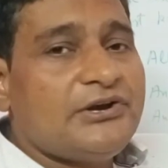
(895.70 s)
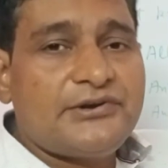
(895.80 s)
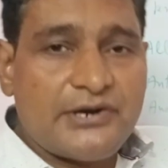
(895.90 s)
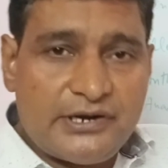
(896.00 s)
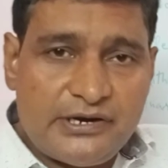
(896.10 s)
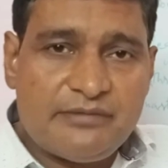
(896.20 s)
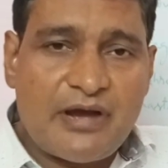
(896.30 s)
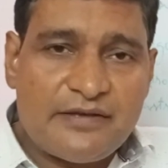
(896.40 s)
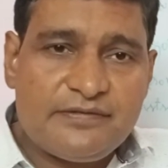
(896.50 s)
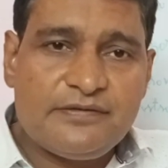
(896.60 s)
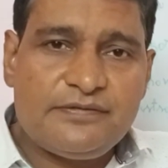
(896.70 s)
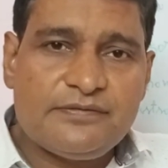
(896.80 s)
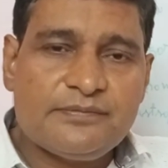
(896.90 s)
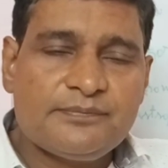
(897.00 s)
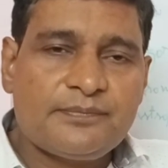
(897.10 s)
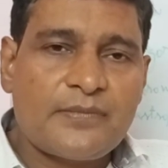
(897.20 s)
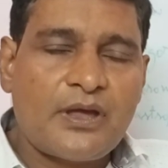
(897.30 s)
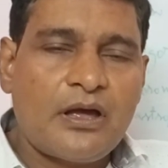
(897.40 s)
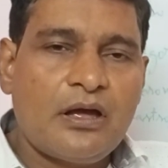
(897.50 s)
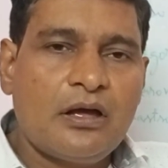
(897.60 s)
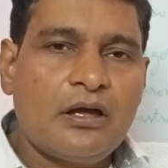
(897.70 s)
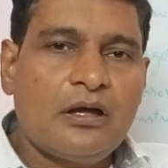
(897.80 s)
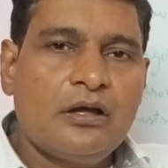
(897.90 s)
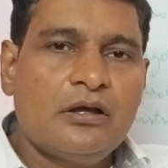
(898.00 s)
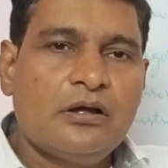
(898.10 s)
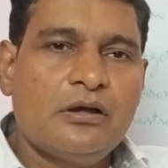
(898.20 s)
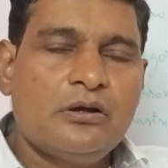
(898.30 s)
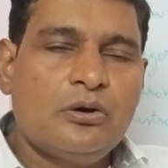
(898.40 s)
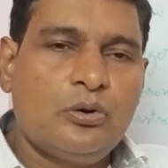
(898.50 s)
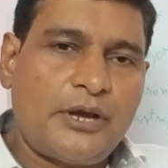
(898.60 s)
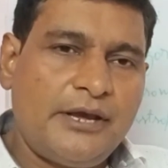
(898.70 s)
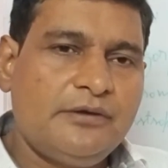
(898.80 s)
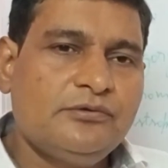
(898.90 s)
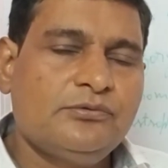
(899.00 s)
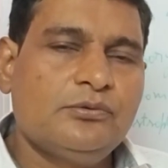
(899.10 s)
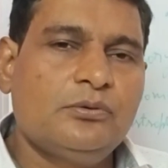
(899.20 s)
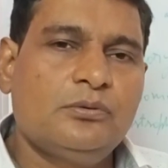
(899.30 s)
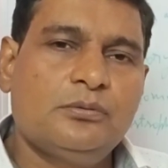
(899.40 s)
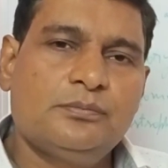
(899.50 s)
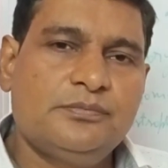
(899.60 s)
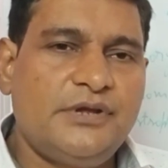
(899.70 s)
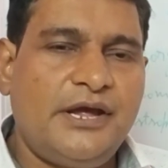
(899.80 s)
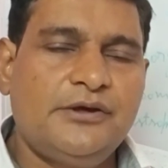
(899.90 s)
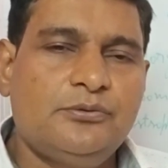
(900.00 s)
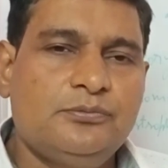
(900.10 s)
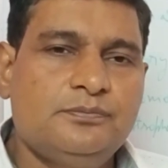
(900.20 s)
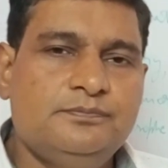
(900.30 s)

literary devices. Okay, so thank you.